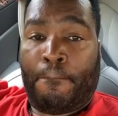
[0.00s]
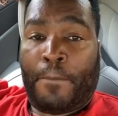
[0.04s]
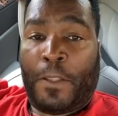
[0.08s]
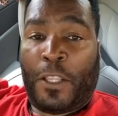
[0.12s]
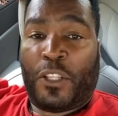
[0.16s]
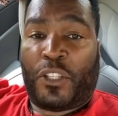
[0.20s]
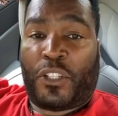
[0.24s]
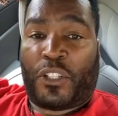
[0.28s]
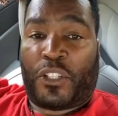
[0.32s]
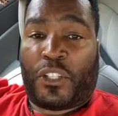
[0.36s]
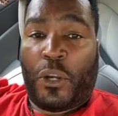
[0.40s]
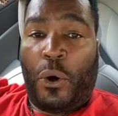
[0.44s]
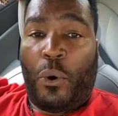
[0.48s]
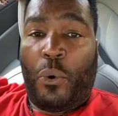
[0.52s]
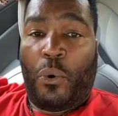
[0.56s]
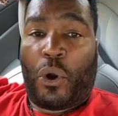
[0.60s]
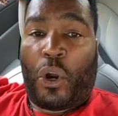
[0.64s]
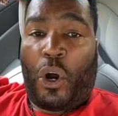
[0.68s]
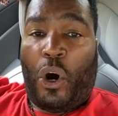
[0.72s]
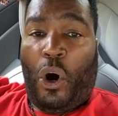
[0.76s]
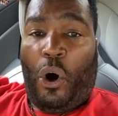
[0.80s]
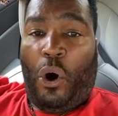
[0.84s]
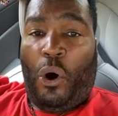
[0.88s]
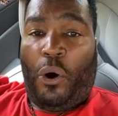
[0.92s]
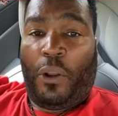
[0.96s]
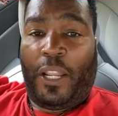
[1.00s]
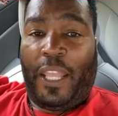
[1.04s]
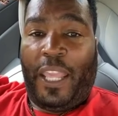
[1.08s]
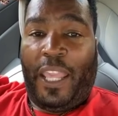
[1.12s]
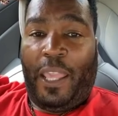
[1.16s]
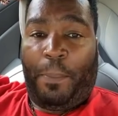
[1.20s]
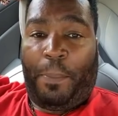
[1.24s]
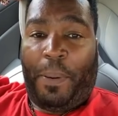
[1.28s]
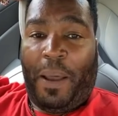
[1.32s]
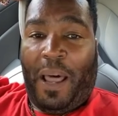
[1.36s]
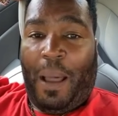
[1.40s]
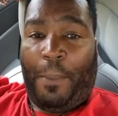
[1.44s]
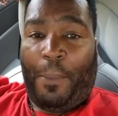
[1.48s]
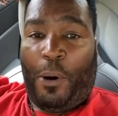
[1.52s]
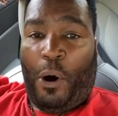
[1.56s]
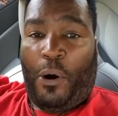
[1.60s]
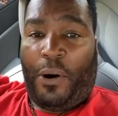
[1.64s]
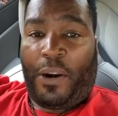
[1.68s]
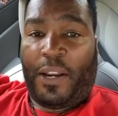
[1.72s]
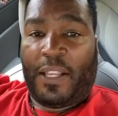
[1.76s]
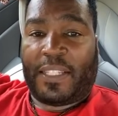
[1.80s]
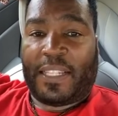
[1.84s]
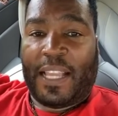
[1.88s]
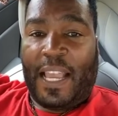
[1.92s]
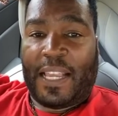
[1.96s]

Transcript: so-called hip-hop artists.